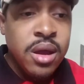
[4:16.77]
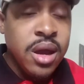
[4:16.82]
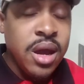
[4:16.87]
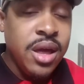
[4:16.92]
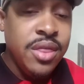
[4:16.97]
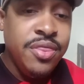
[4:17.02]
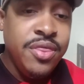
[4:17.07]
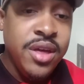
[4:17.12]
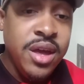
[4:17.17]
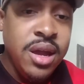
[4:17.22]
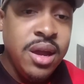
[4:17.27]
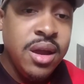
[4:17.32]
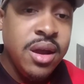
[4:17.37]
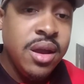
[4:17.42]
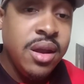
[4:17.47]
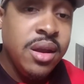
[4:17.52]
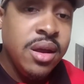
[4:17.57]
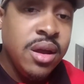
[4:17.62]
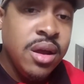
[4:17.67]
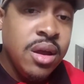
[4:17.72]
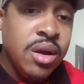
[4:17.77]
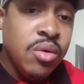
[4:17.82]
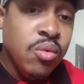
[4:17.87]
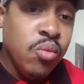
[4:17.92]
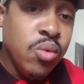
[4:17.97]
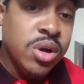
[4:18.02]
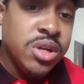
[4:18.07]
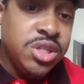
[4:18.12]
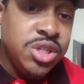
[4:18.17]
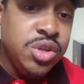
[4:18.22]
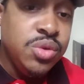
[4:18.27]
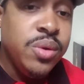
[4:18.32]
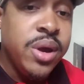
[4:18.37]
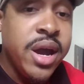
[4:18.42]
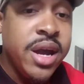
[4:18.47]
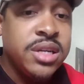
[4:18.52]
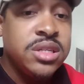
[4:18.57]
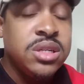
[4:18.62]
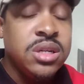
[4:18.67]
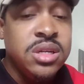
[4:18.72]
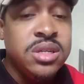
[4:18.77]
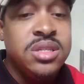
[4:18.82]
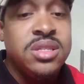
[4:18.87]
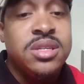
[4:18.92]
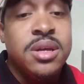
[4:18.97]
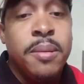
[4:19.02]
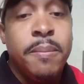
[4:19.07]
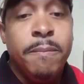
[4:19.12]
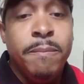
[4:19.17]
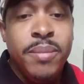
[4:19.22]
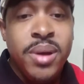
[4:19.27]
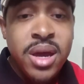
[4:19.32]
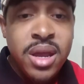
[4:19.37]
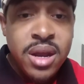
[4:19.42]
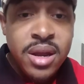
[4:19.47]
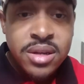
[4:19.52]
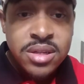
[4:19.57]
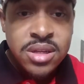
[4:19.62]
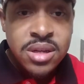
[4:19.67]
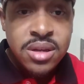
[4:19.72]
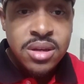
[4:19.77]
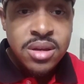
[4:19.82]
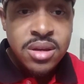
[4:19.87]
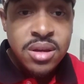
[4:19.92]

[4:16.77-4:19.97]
And then once you actually submit it,